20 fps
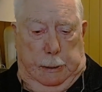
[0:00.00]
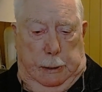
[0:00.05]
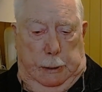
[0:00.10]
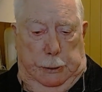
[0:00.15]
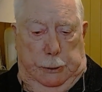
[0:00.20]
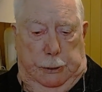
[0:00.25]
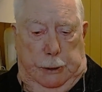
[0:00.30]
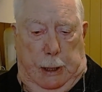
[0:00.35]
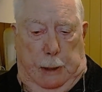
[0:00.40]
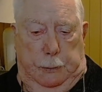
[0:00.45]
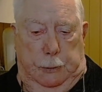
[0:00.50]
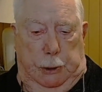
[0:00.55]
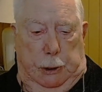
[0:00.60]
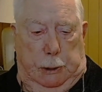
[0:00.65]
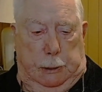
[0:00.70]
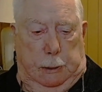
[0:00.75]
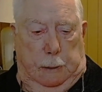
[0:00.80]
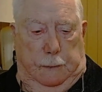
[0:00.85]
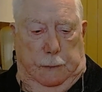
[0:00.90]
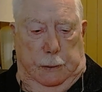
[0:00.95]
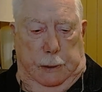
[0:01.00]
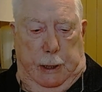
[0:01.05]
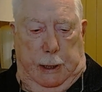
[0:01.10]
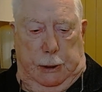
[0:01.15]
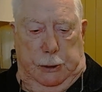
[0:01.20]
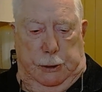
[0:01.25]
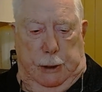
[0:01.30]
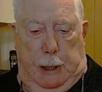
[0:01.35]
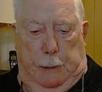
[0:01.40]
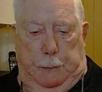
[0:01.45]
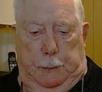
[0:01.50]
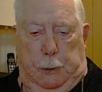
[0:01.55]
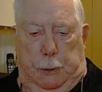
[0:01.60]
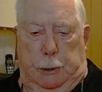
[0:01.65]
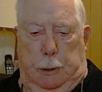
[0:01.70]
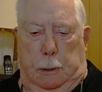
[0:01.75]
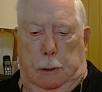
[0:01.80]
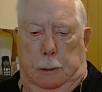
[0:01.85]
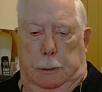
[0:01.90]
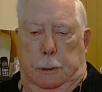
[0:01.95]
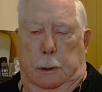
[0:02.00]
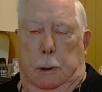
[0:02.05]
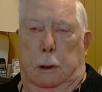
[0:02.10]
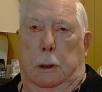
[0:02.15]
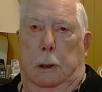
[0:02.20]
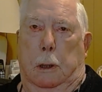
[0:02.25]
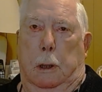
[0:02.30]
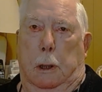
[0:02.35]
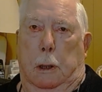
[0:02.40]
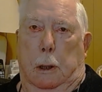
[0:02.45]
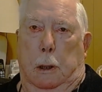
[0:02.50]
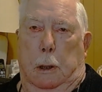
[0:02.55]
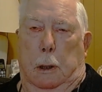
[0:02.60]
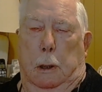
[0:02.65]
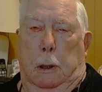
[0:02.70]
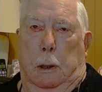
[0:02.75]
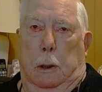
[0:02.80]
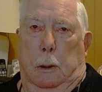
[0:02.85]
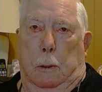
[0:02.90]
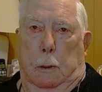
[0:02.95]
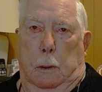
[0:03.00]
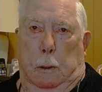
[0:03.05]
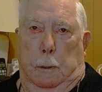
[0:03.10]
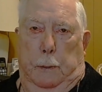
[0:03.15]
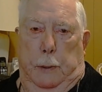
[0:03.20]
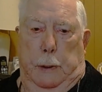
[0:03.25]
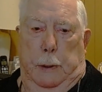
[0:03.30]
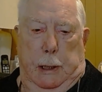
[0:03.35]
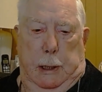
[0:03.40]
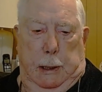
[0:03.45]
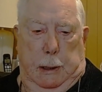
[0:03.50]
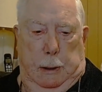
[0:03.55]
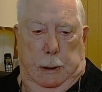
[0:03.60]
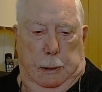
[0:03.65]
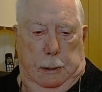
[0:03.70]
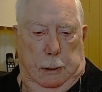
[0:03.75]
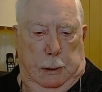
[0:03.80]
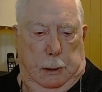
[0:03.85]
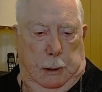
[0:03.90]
The subject of the next episode will be